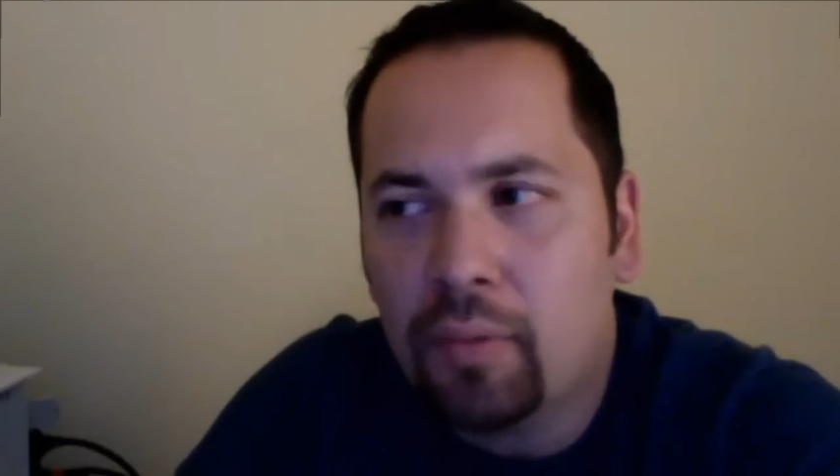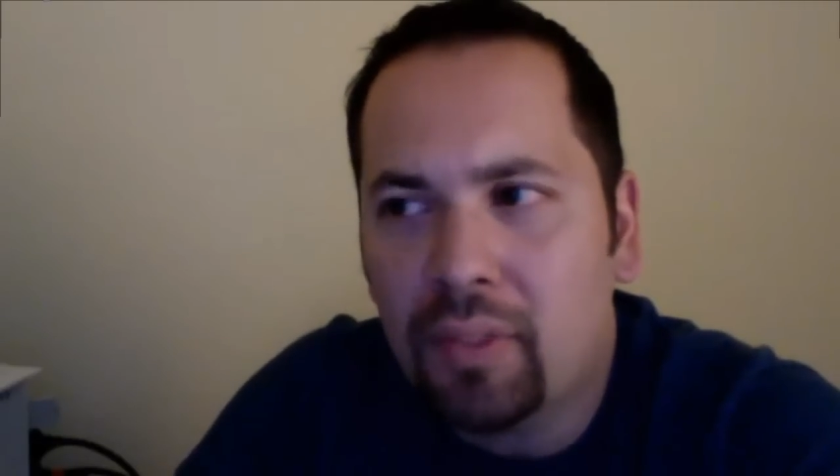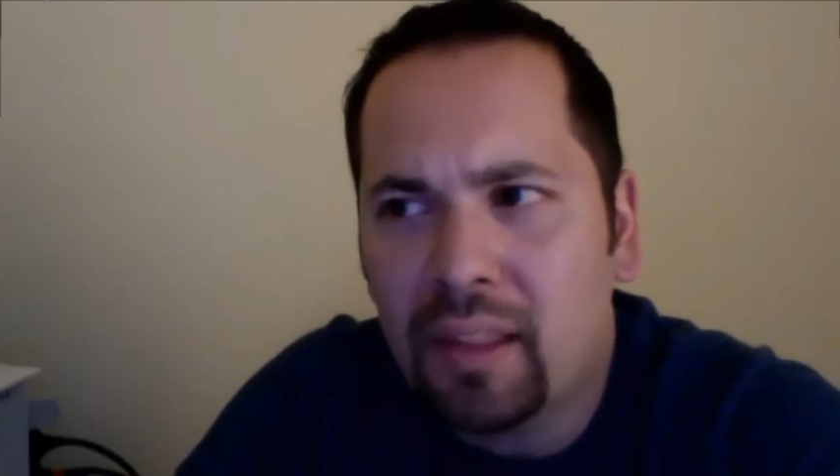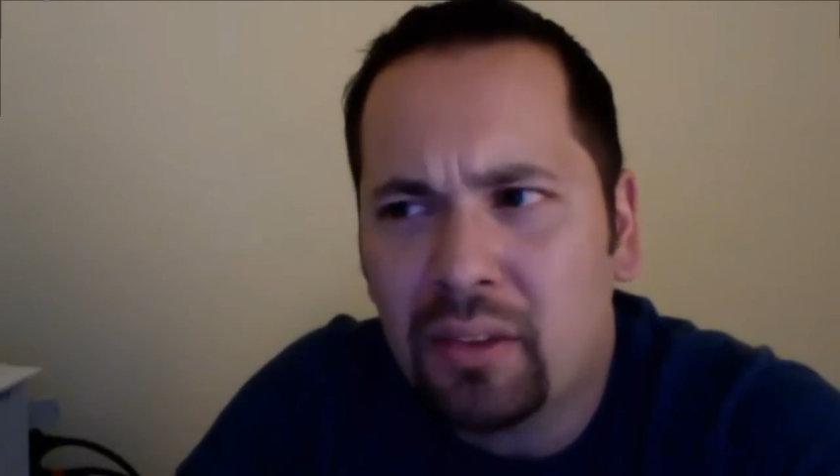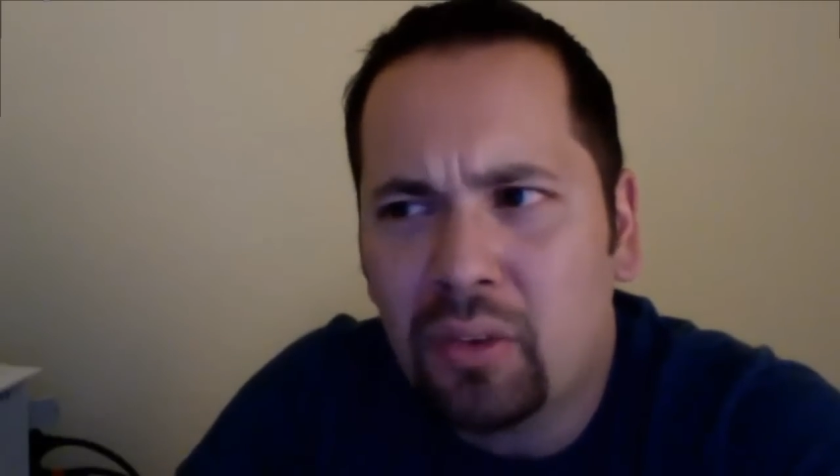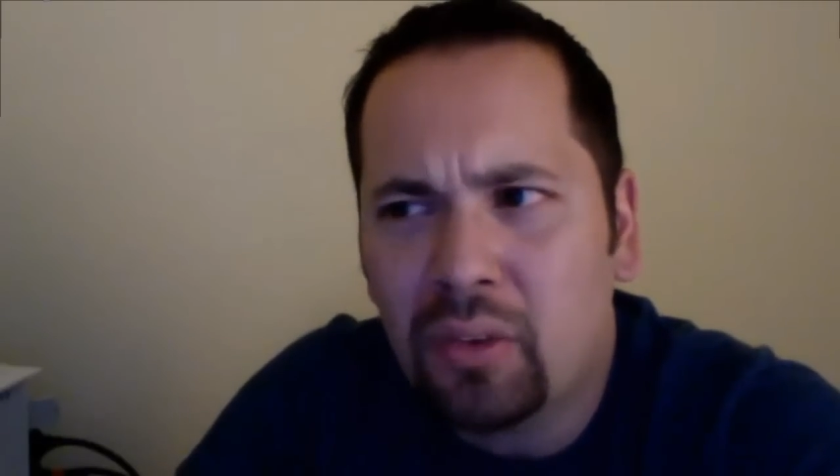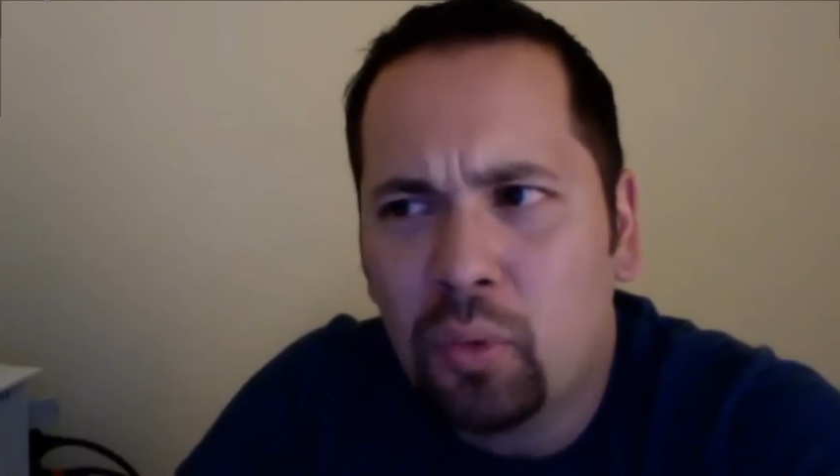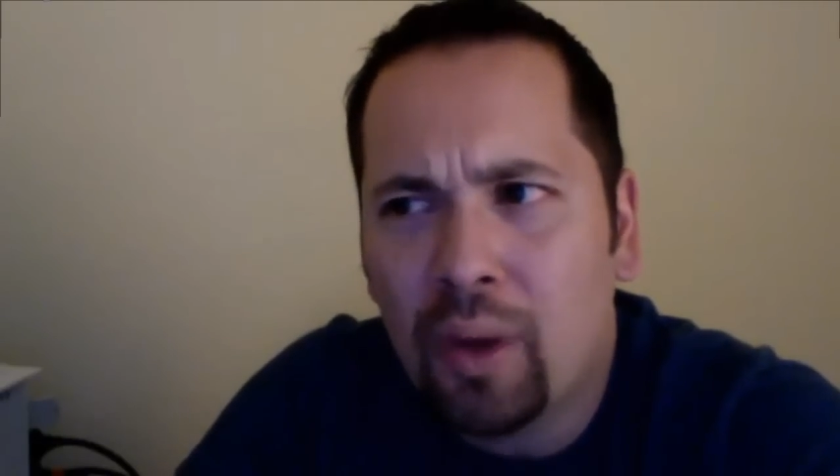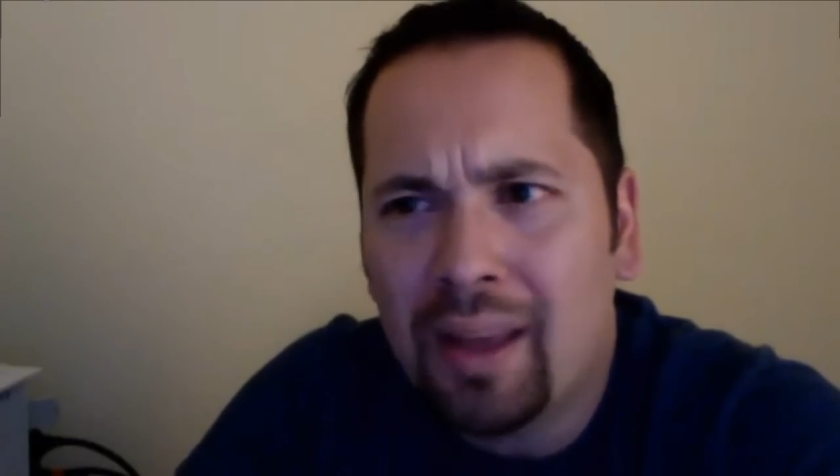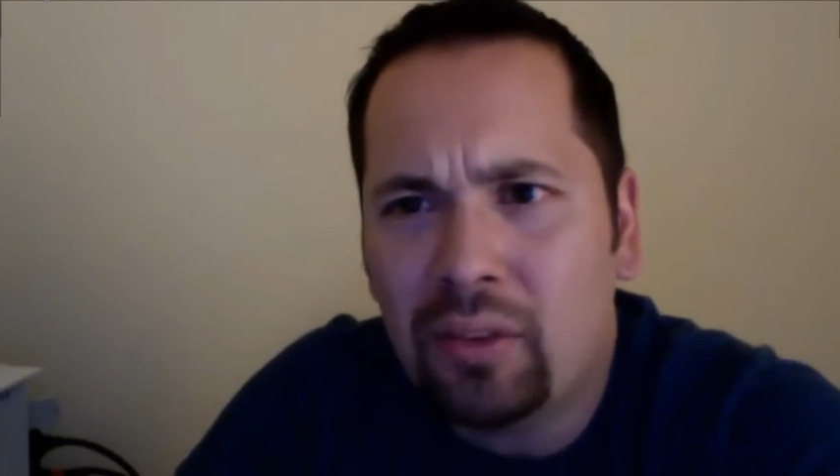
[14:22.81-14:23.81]
don't think there's
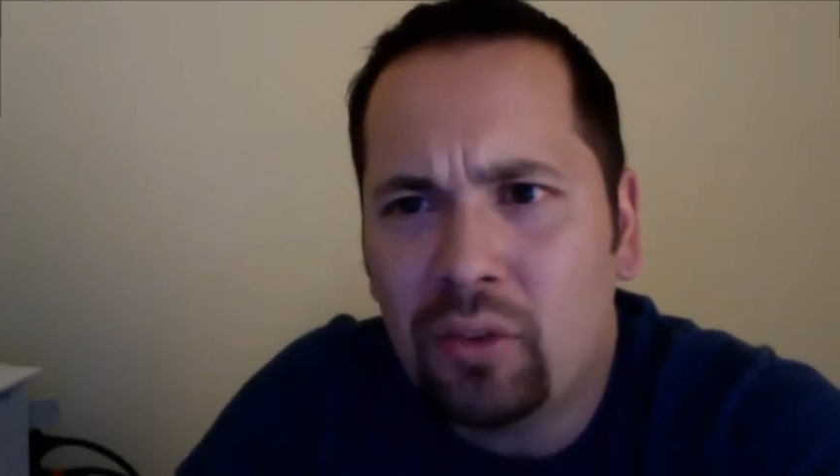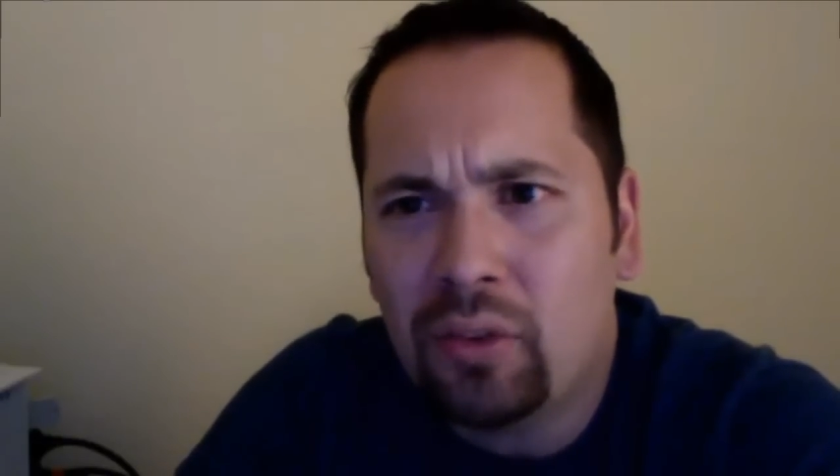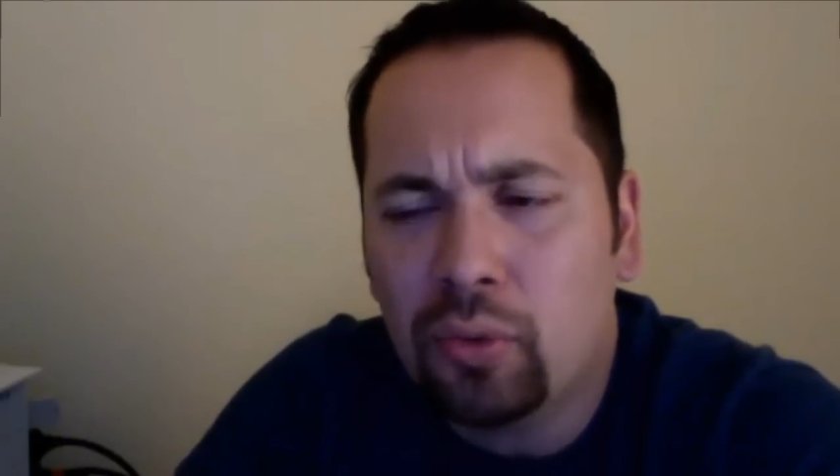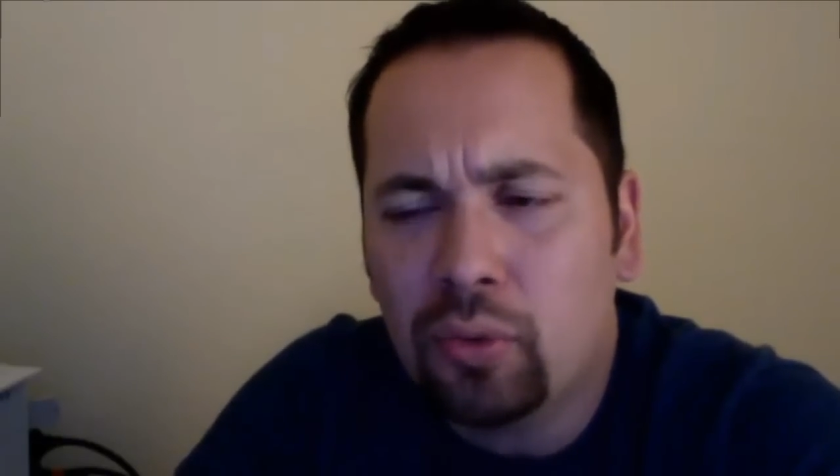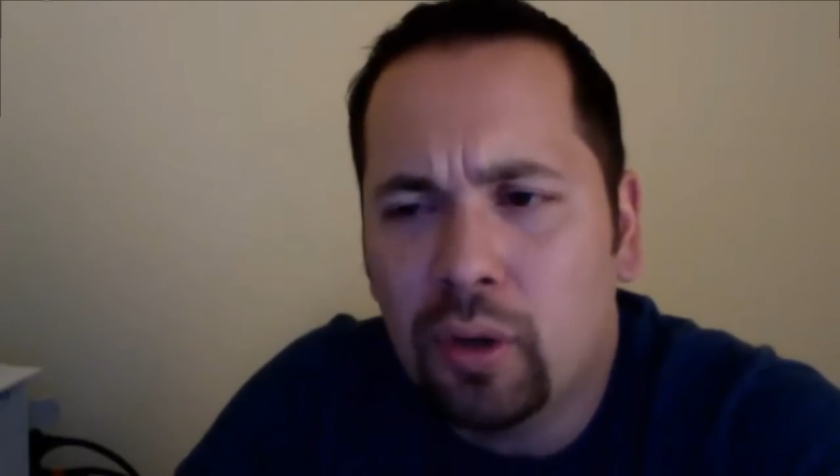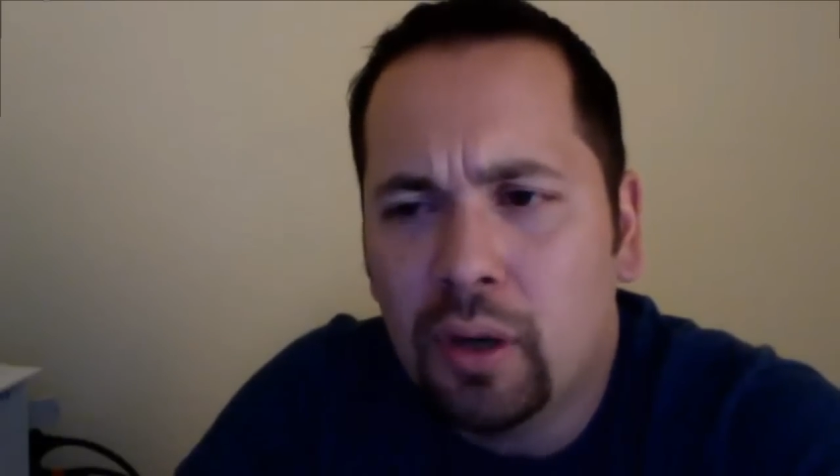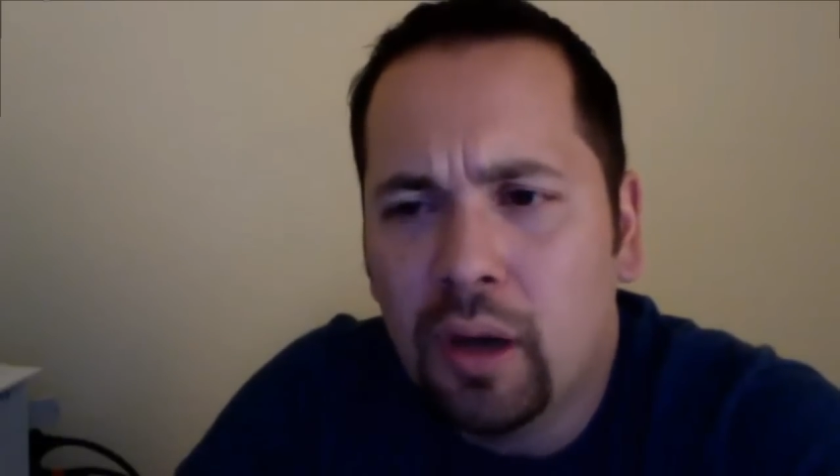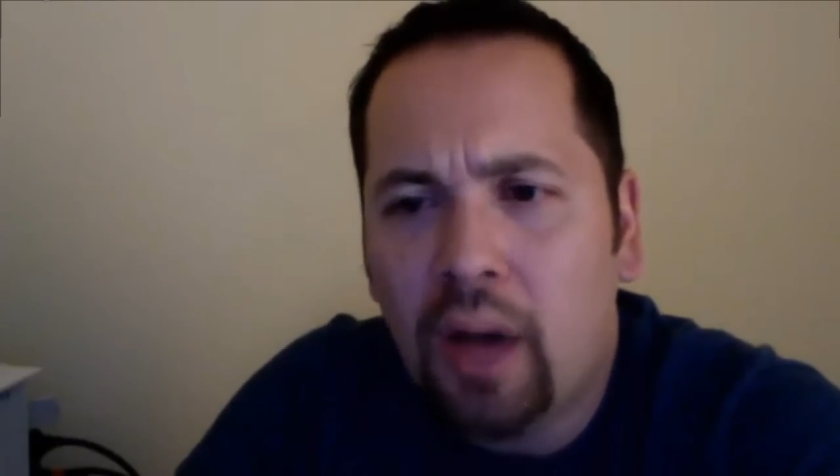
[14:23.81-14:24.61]
a way to,